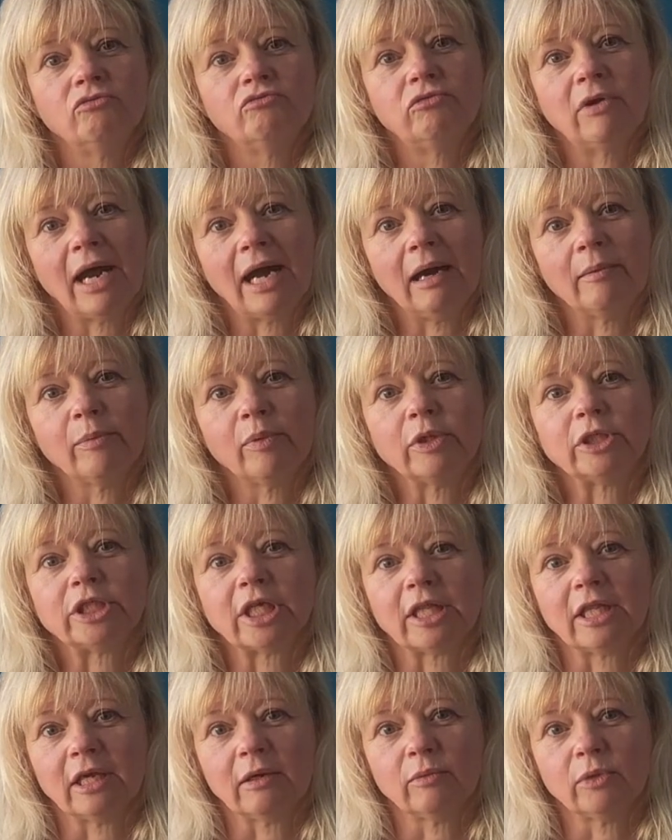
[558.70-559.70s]
wrap, which
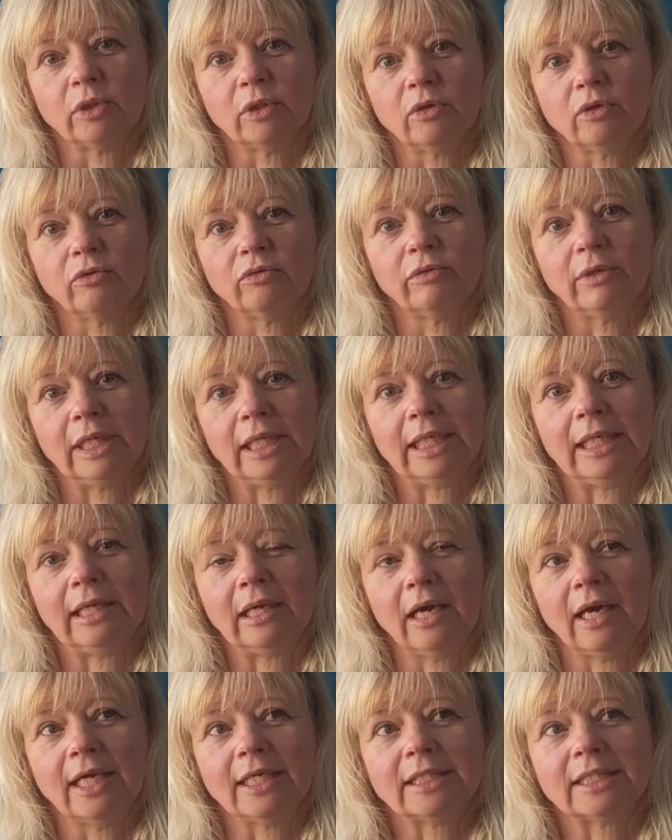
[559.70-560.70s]
I think would look really
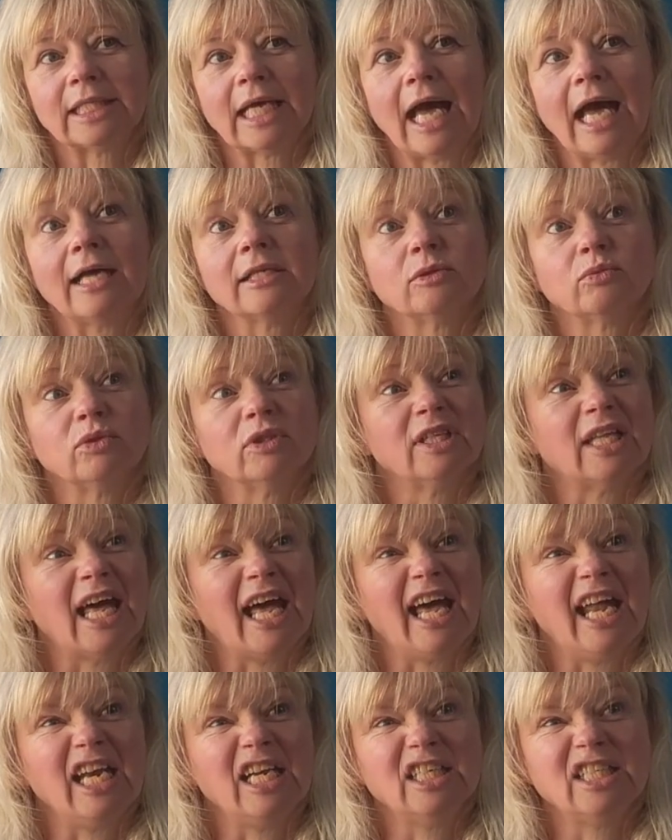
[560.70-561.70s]
nice, as would the
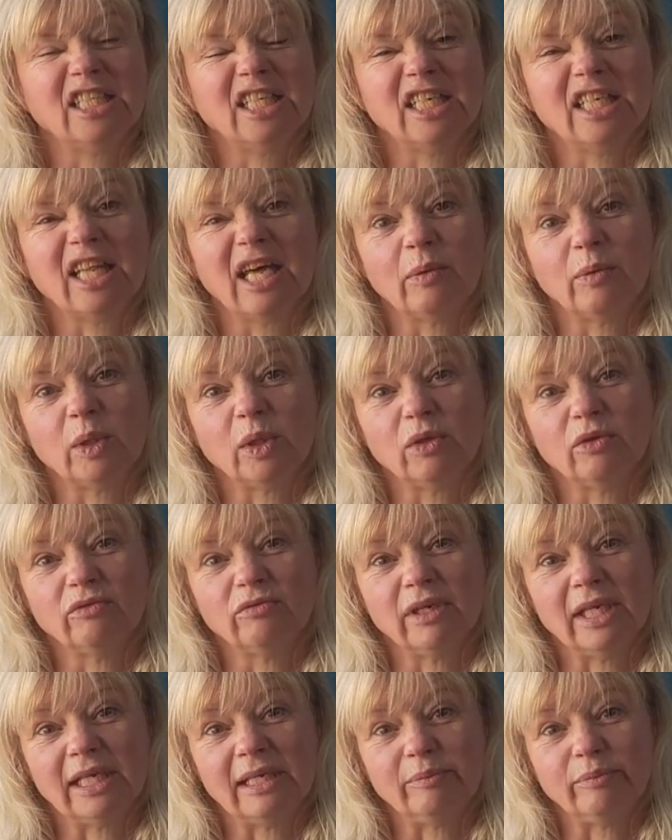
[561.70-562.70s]
Elodie. That would look
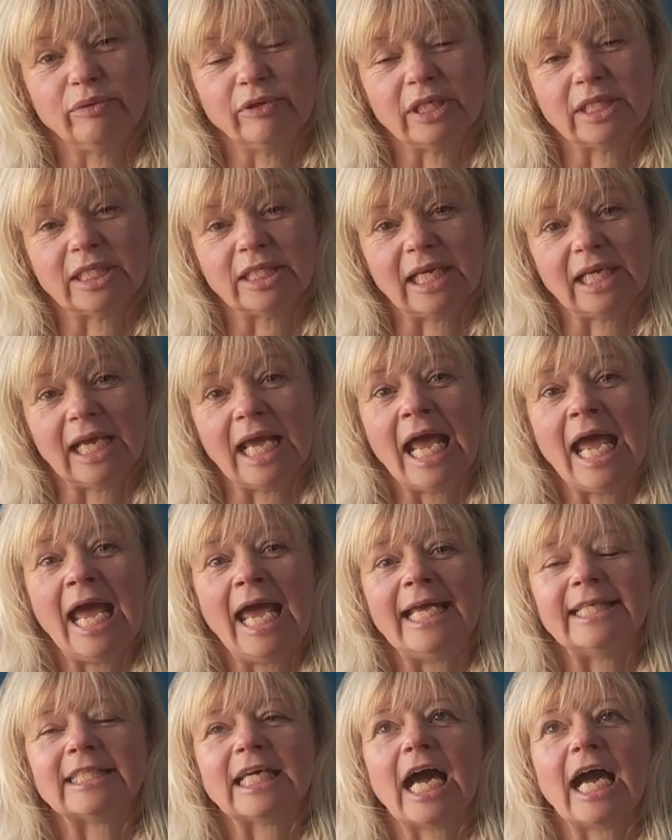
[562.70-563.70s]
really pretty.
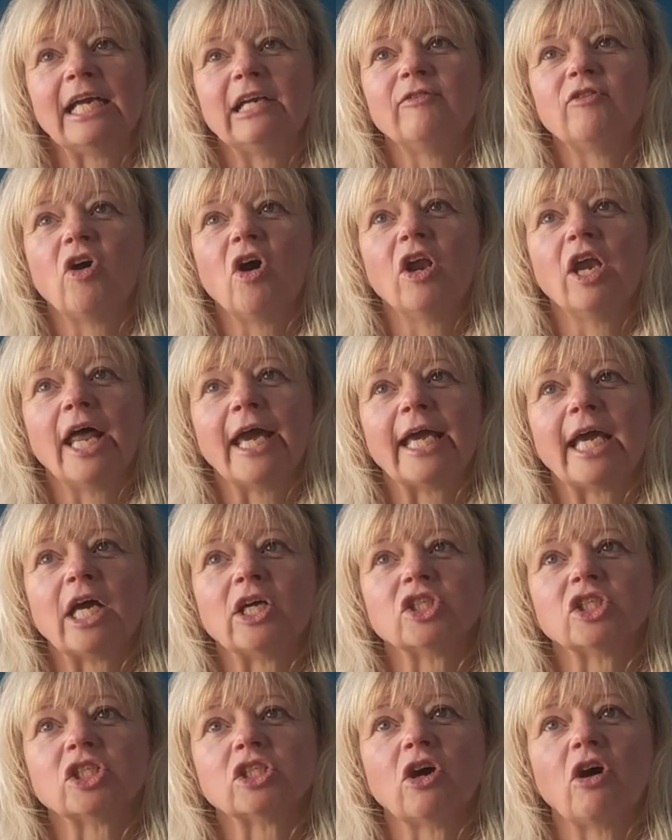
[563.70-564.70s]
It's kind of got like a
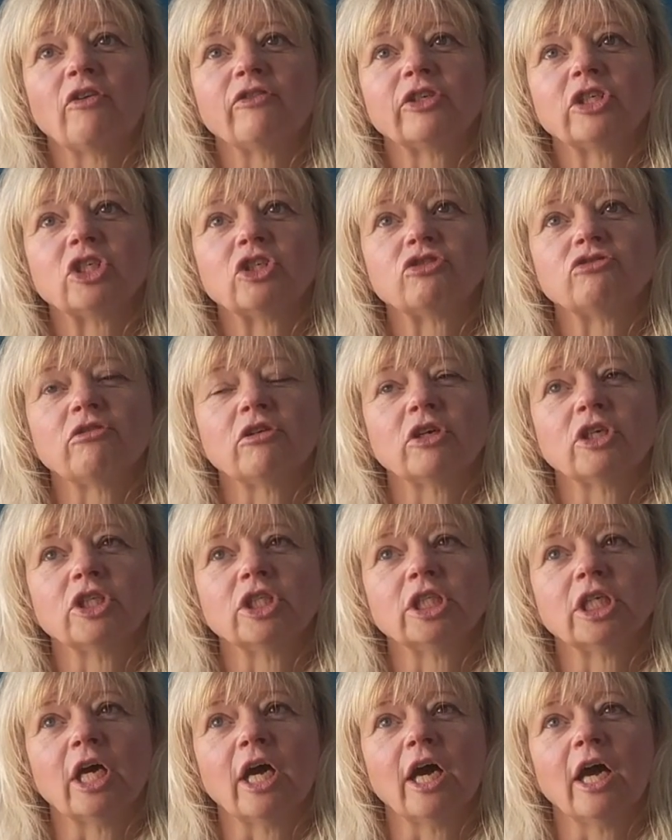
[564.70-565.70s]
soft
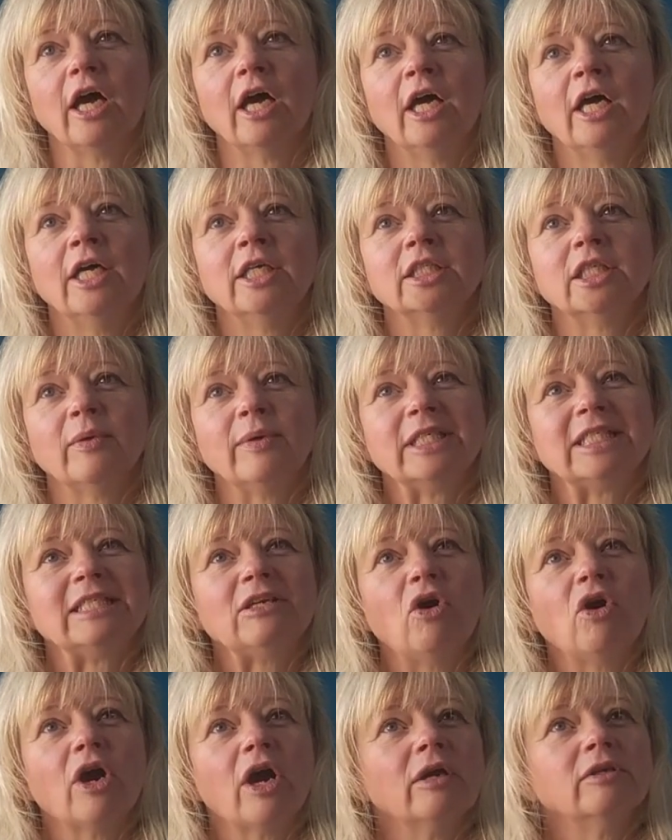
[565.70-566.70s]
structure, so it's
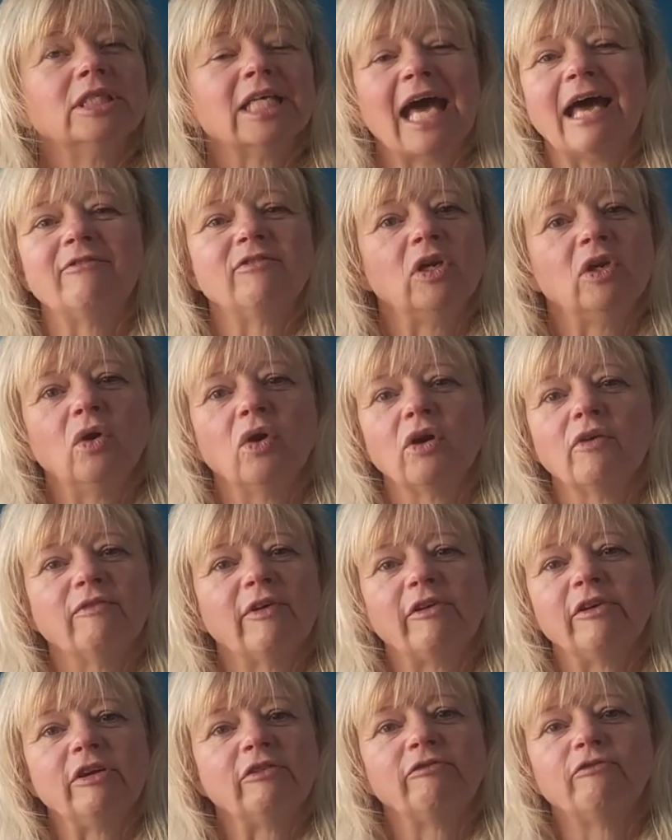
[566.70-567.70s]
not going to ever look
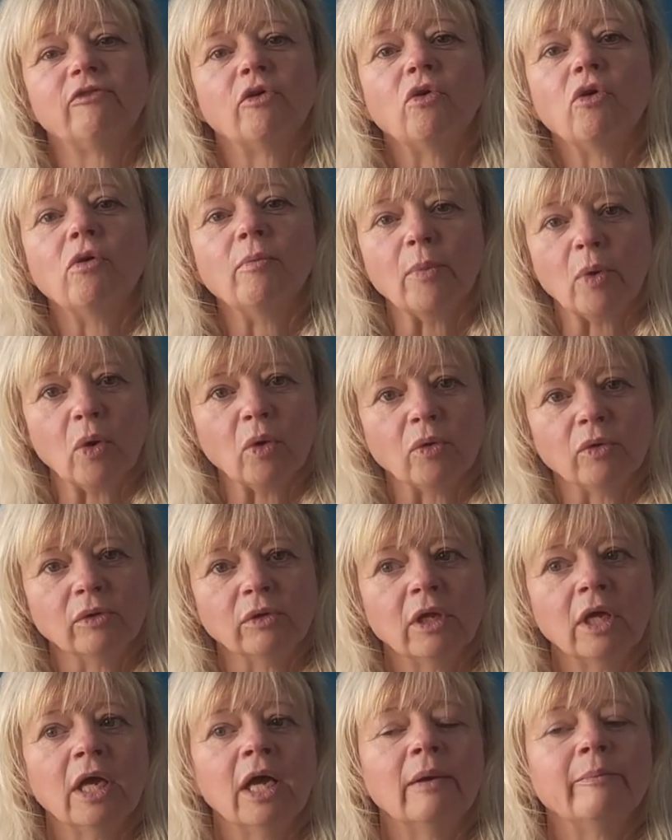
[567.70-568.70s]
very
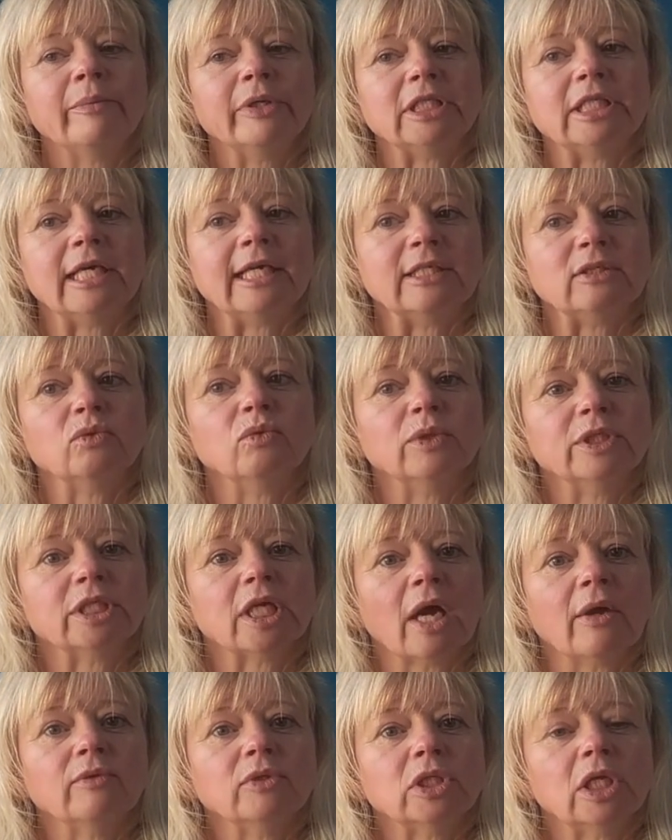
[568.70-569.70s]
formal, but it is always
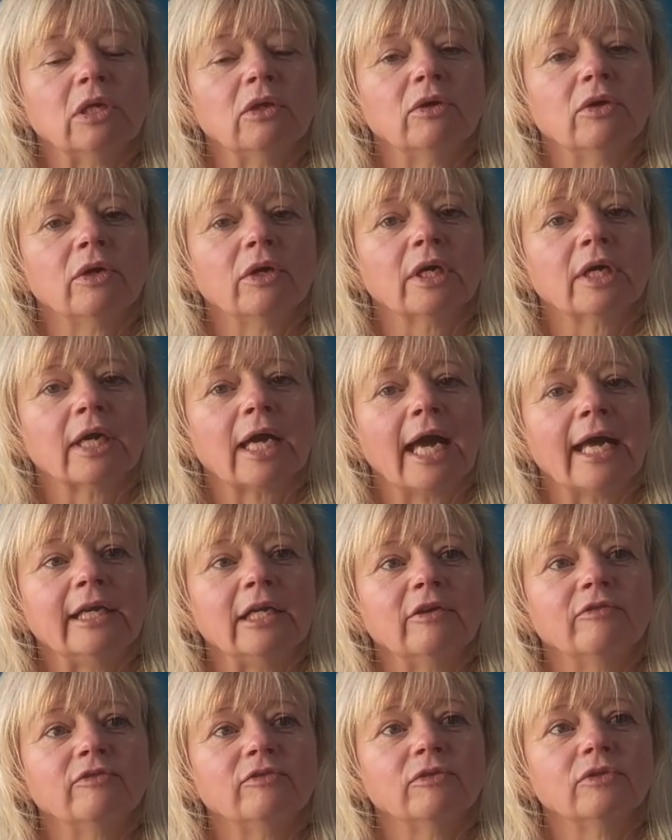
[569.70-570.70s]
going to look
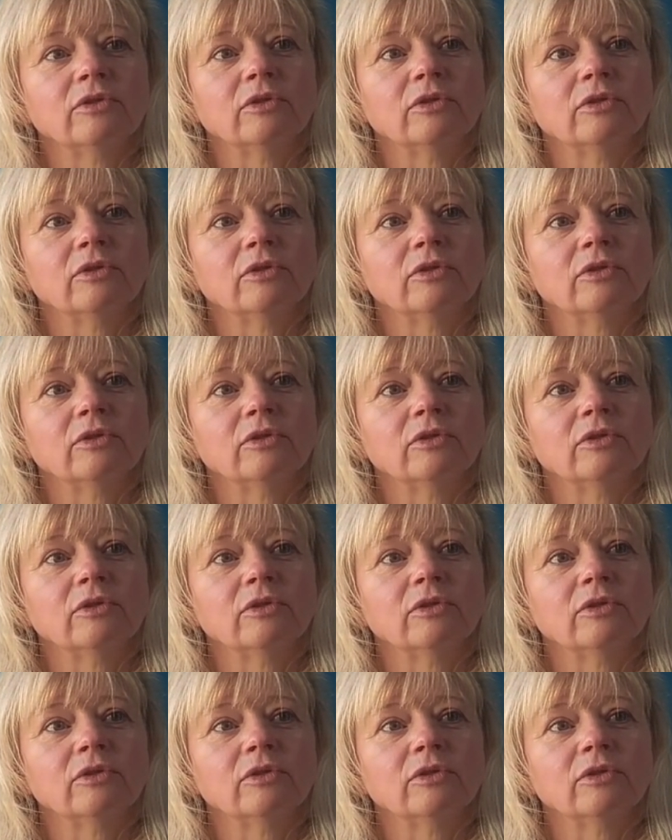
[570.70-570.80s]
kind of